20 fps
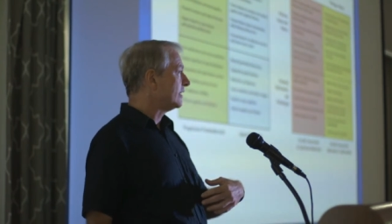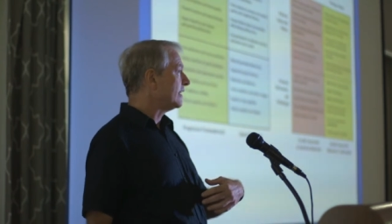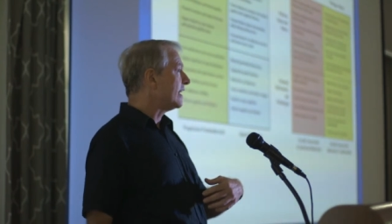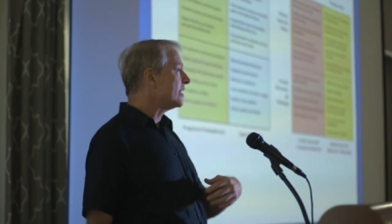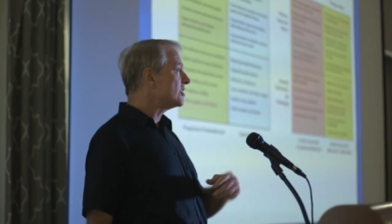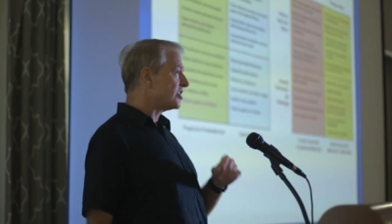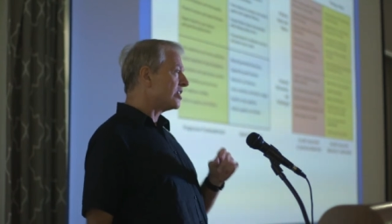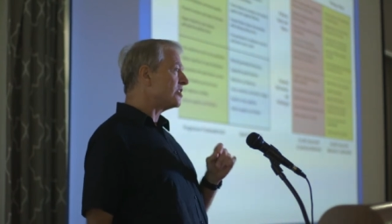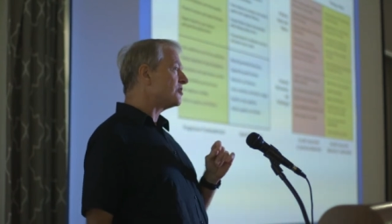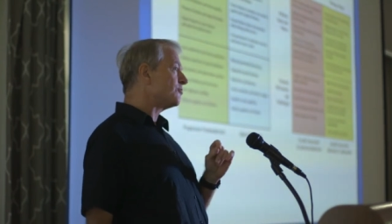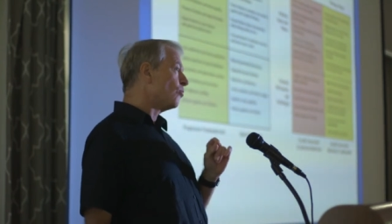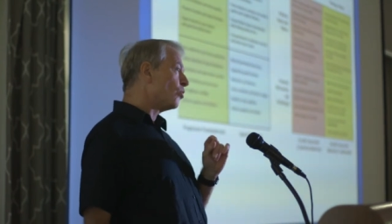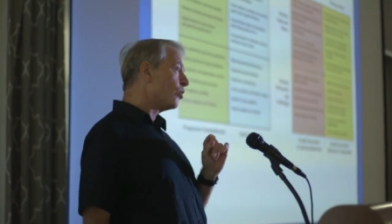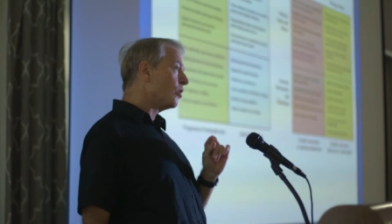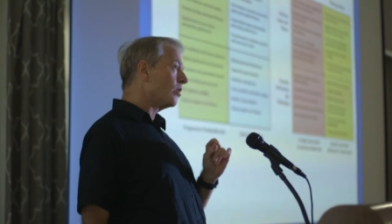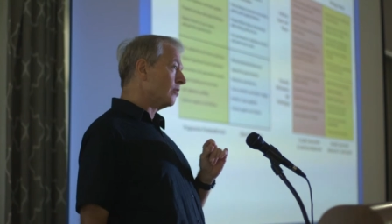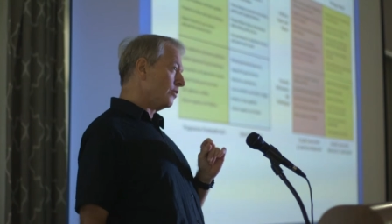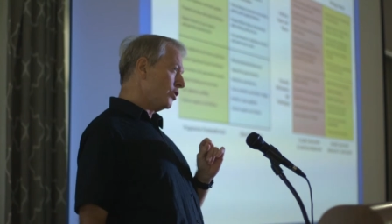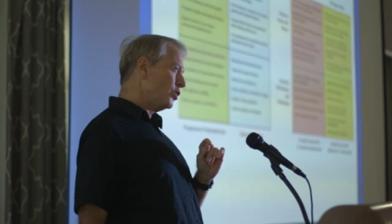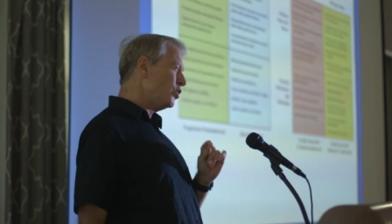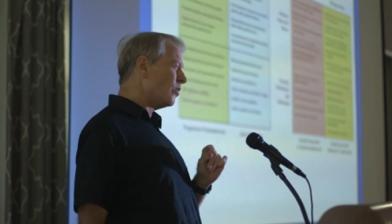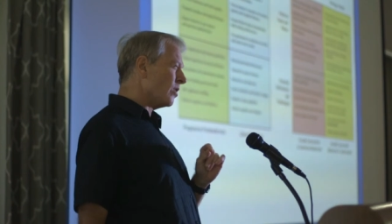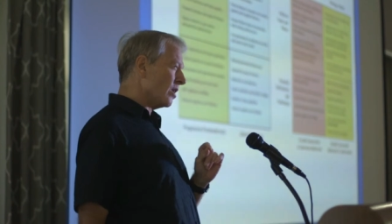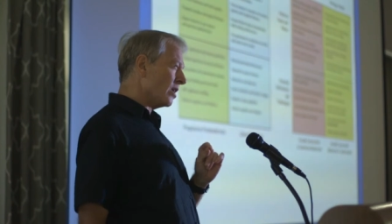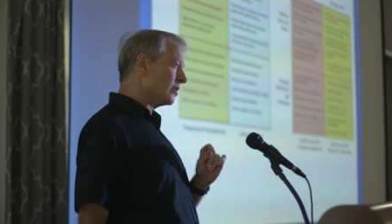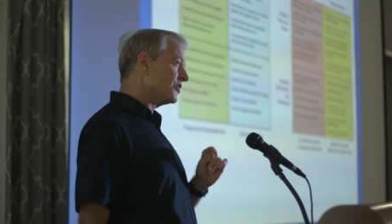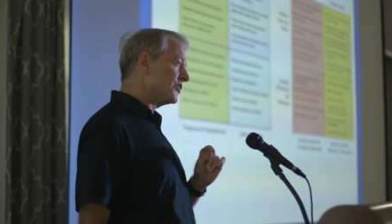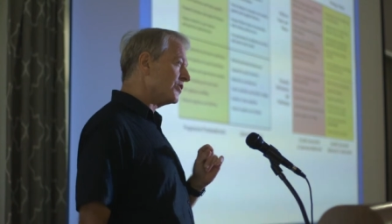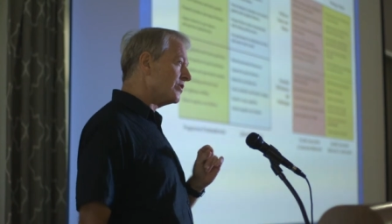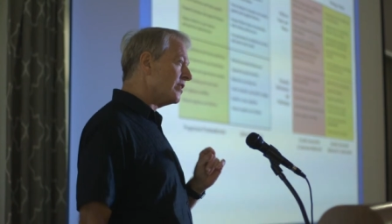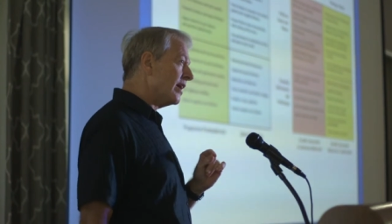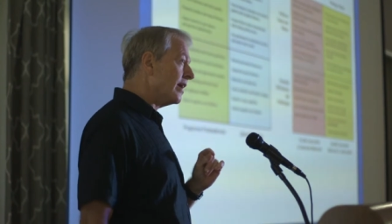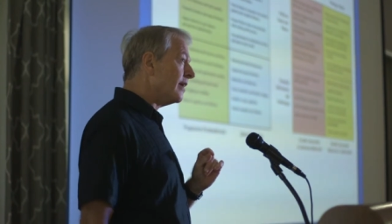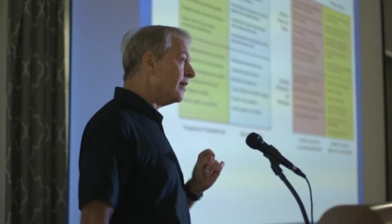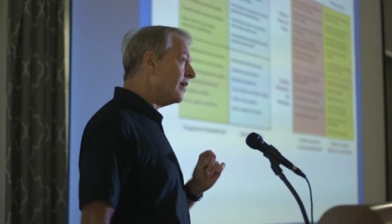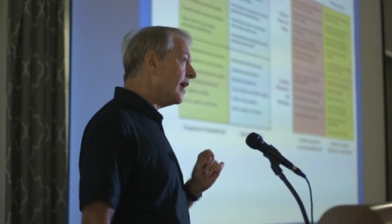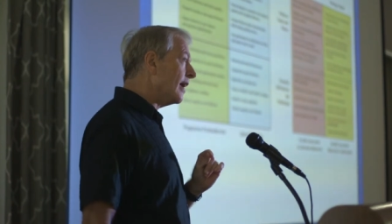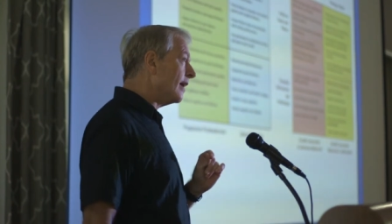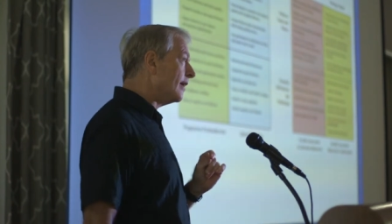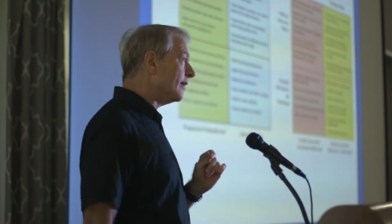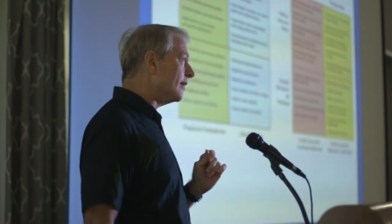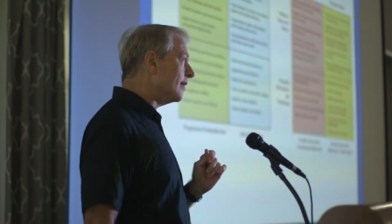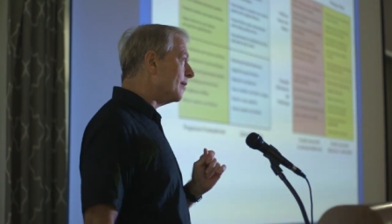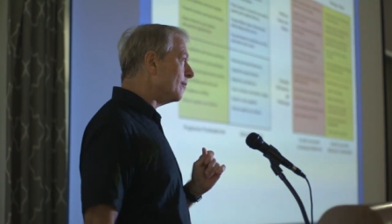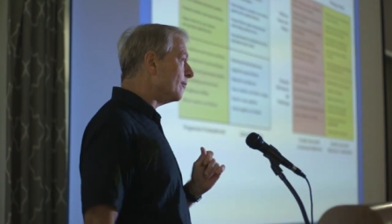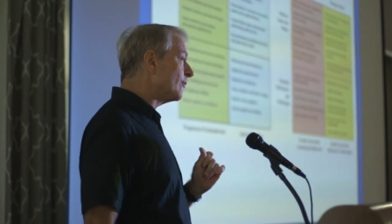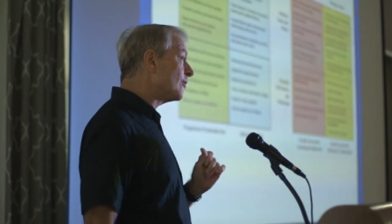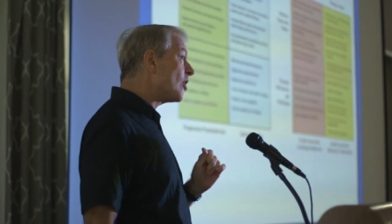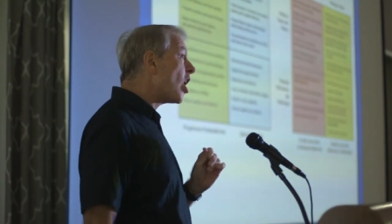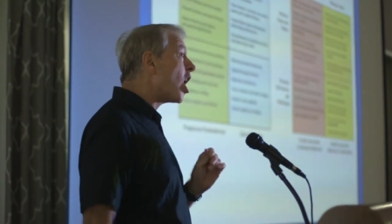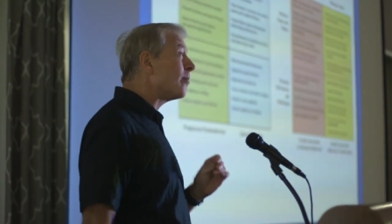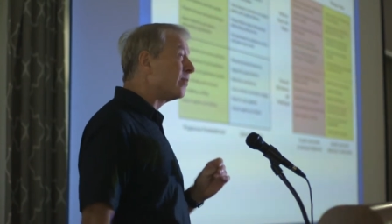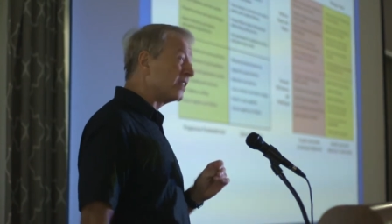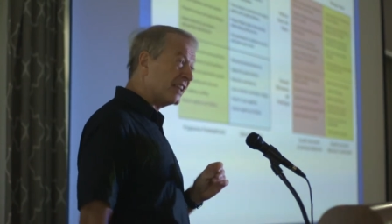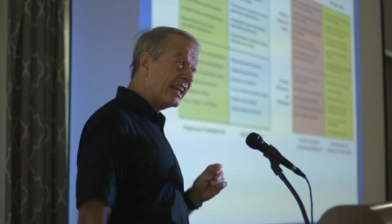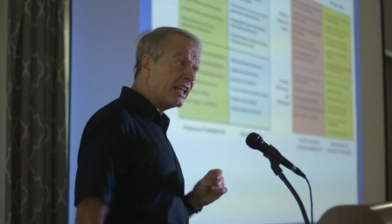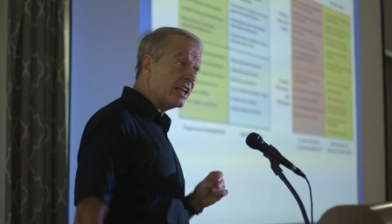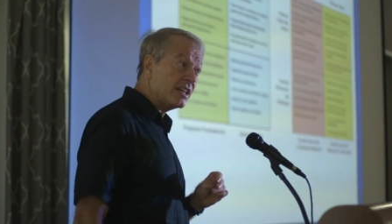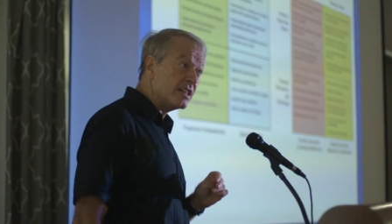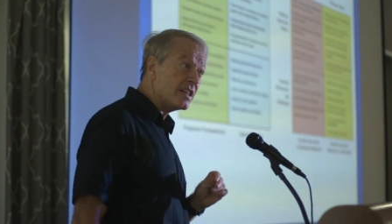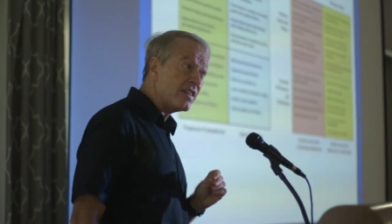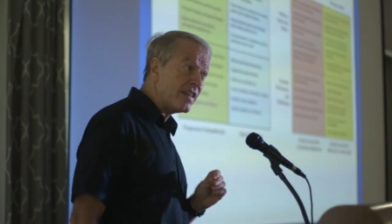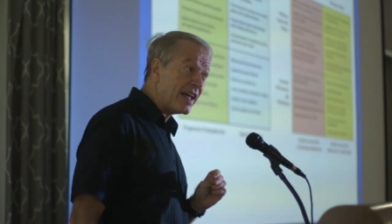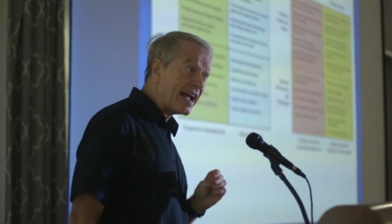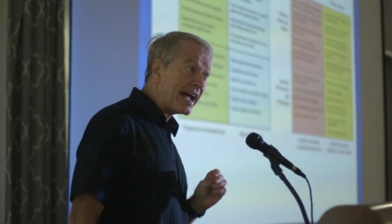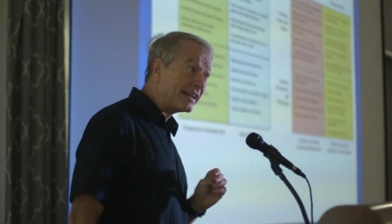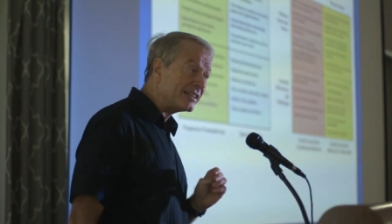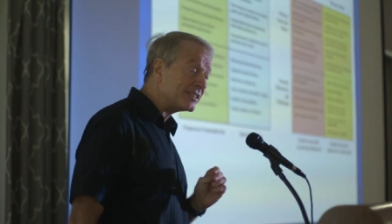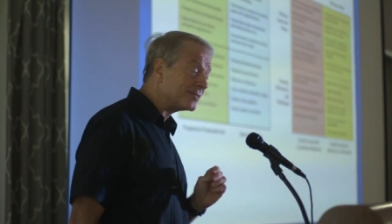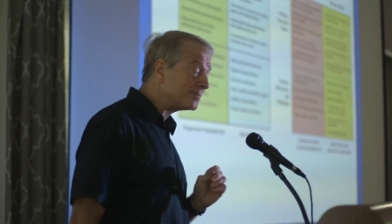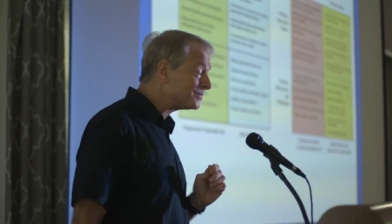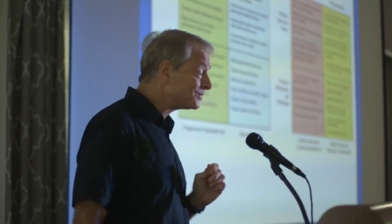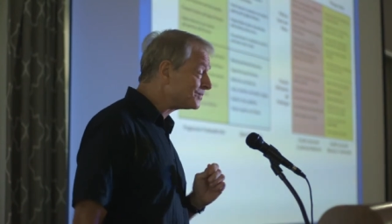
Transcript: It's, it's more nuanced and, and um, complicated than that.